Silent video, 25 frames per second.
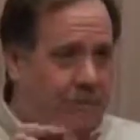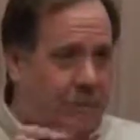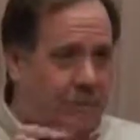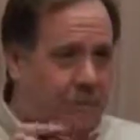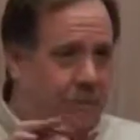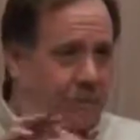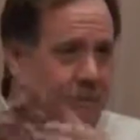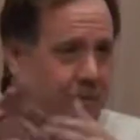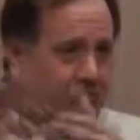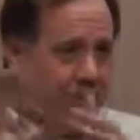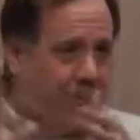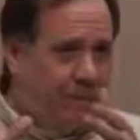you
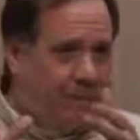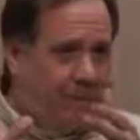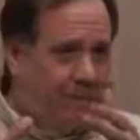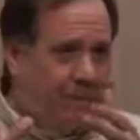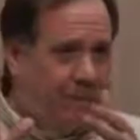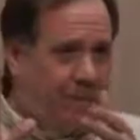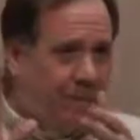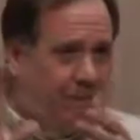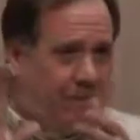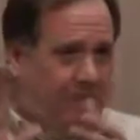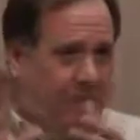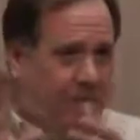don't
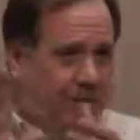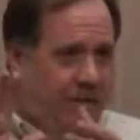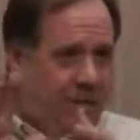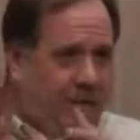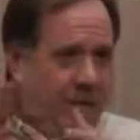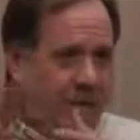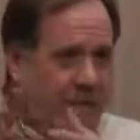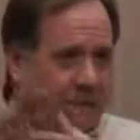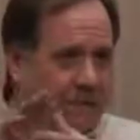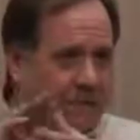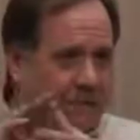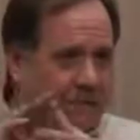expect to see
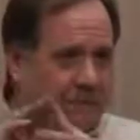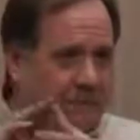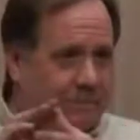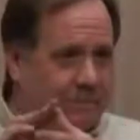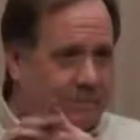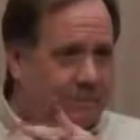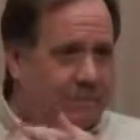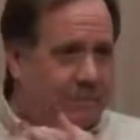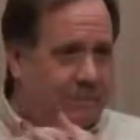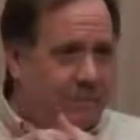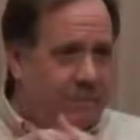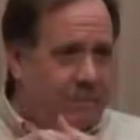that
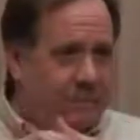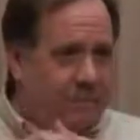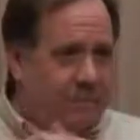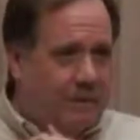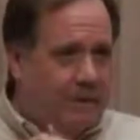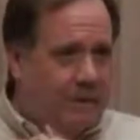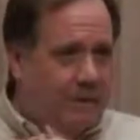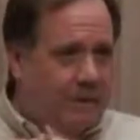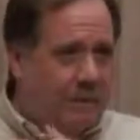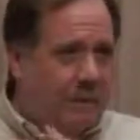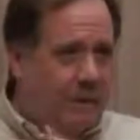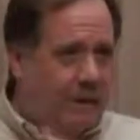
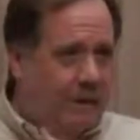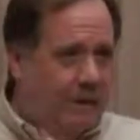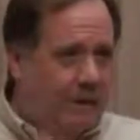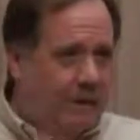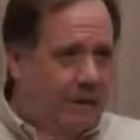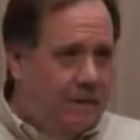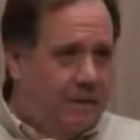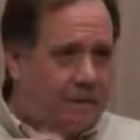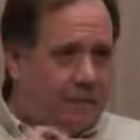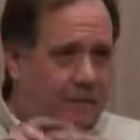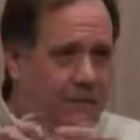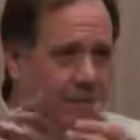in that
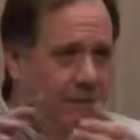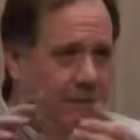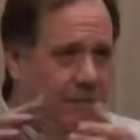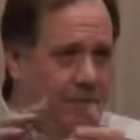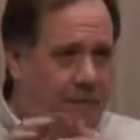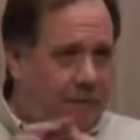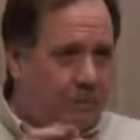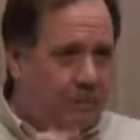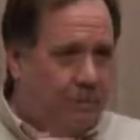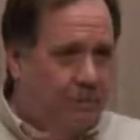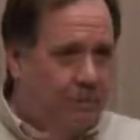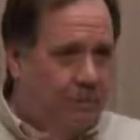industry
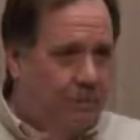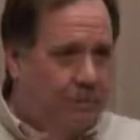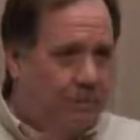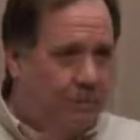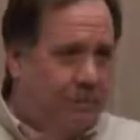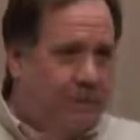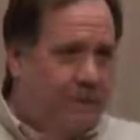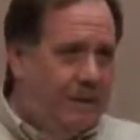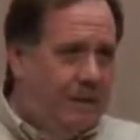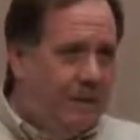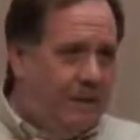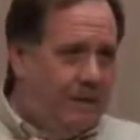for
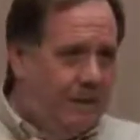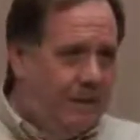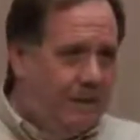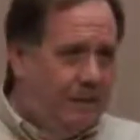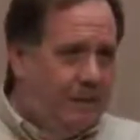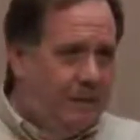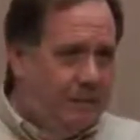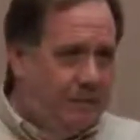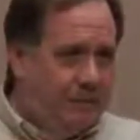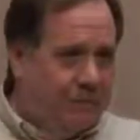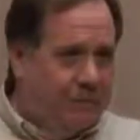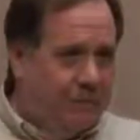15
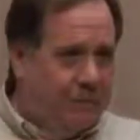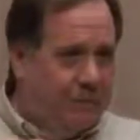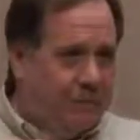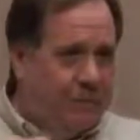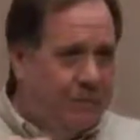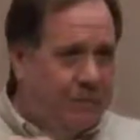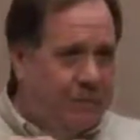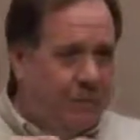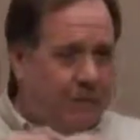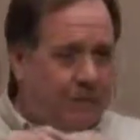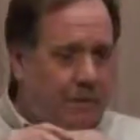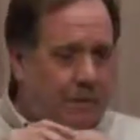years.
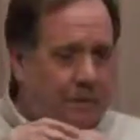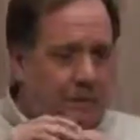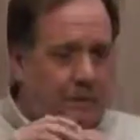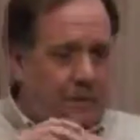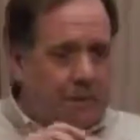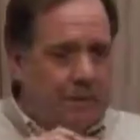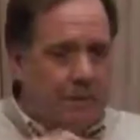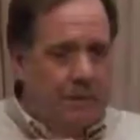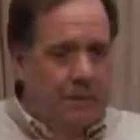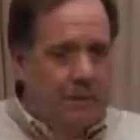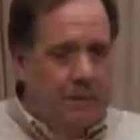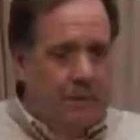
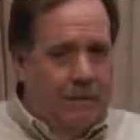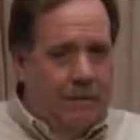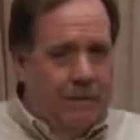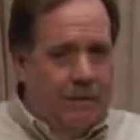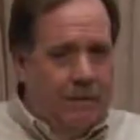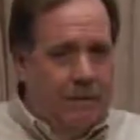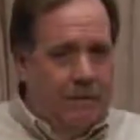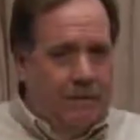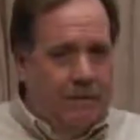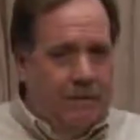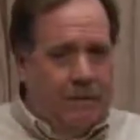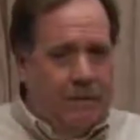
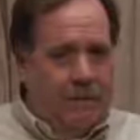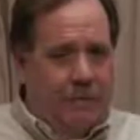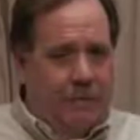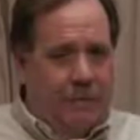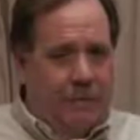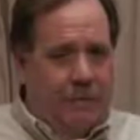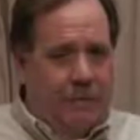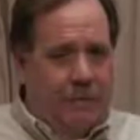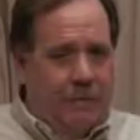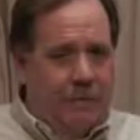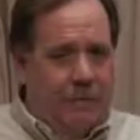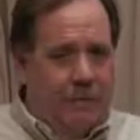
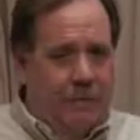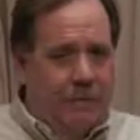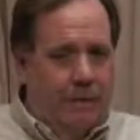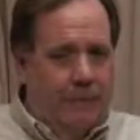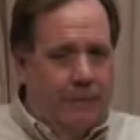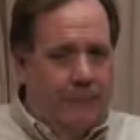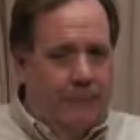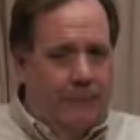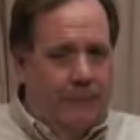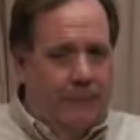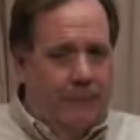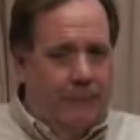So
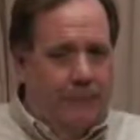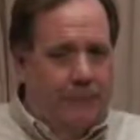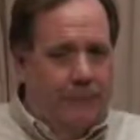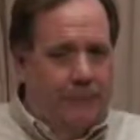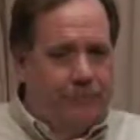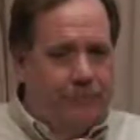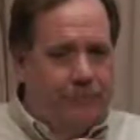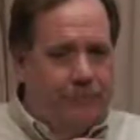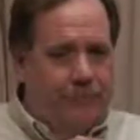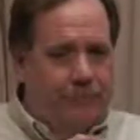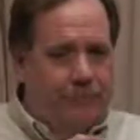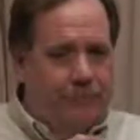um,
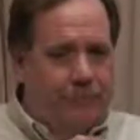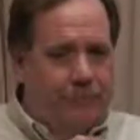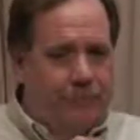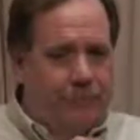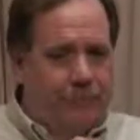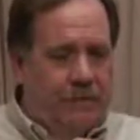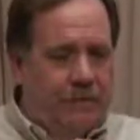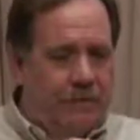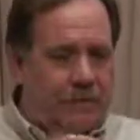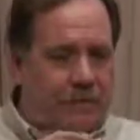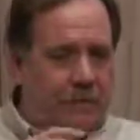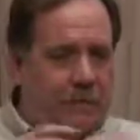
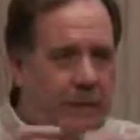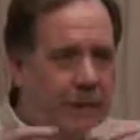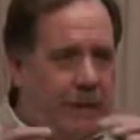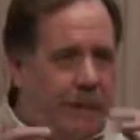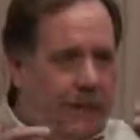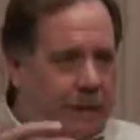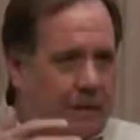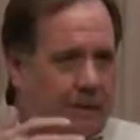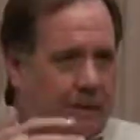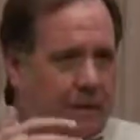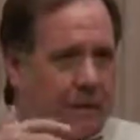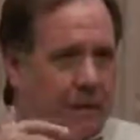since we
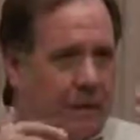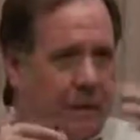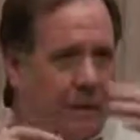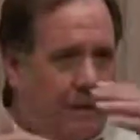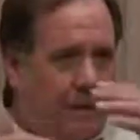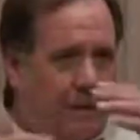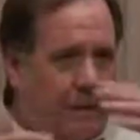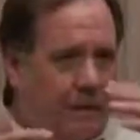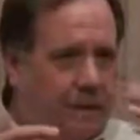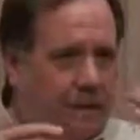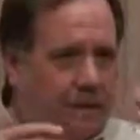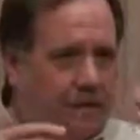had kind of
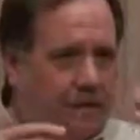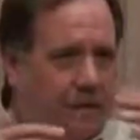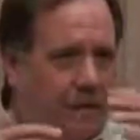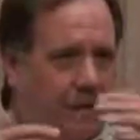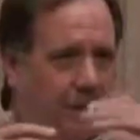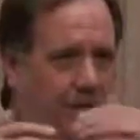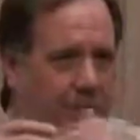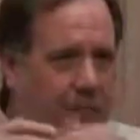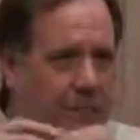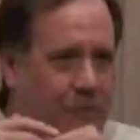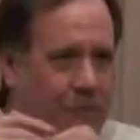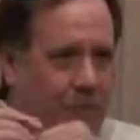the
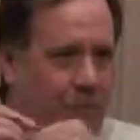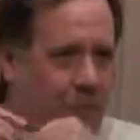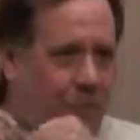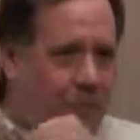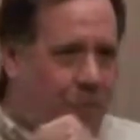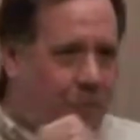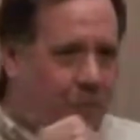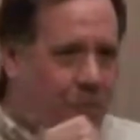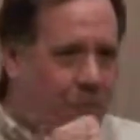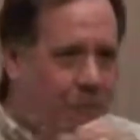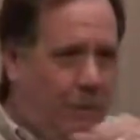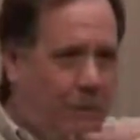inside scoop
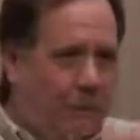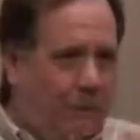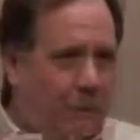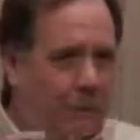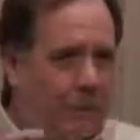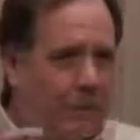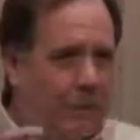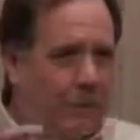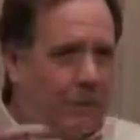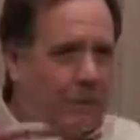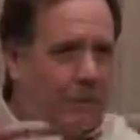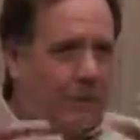on it, we
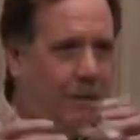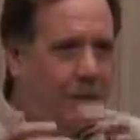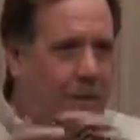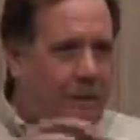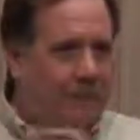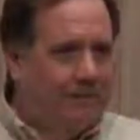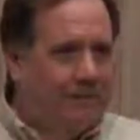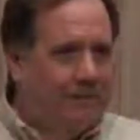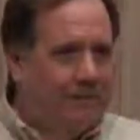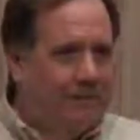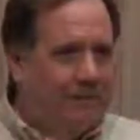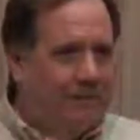all ended
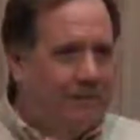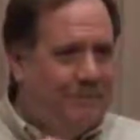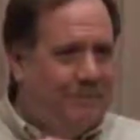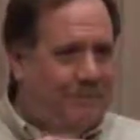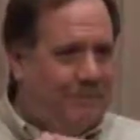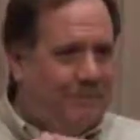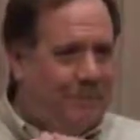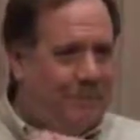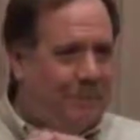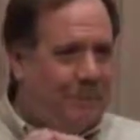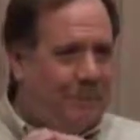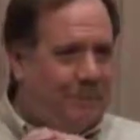up
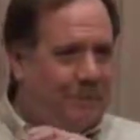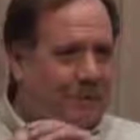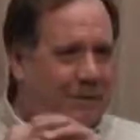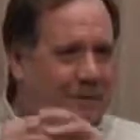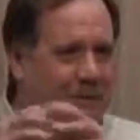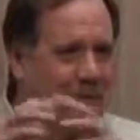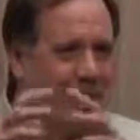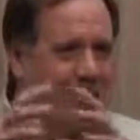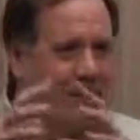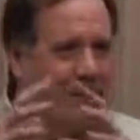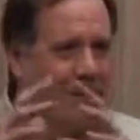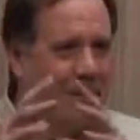up at
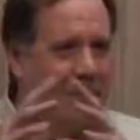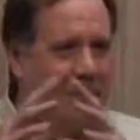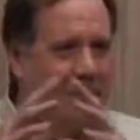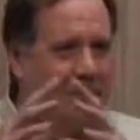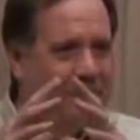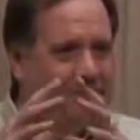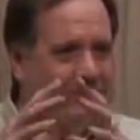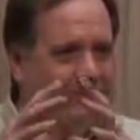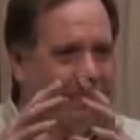this shop.